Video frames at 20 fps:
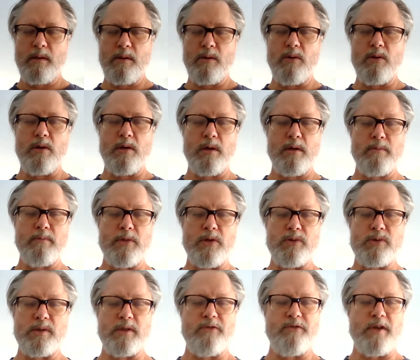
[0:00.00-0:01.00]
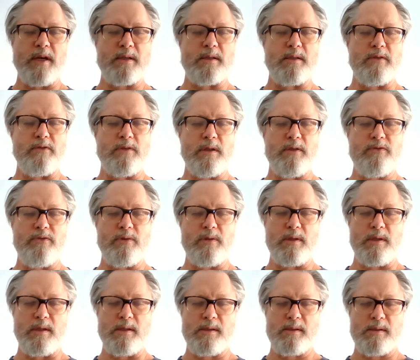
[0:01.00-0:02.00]
or most effectively for
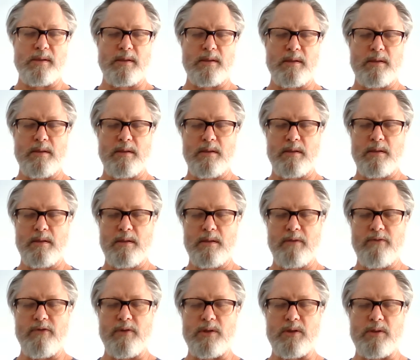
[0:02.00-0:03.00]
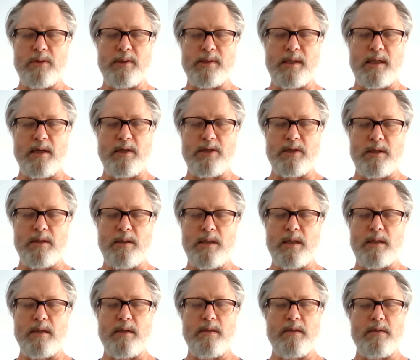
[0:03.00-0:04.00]
this visualization,
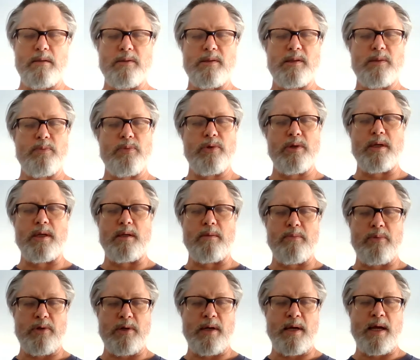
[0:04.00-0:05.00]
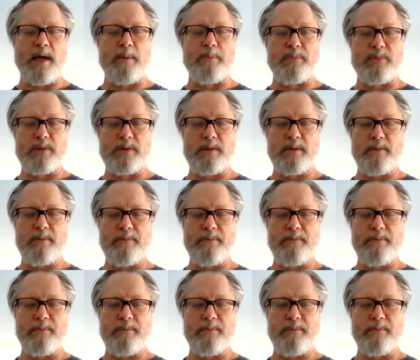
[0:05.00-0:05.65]
like a little spring perhaps.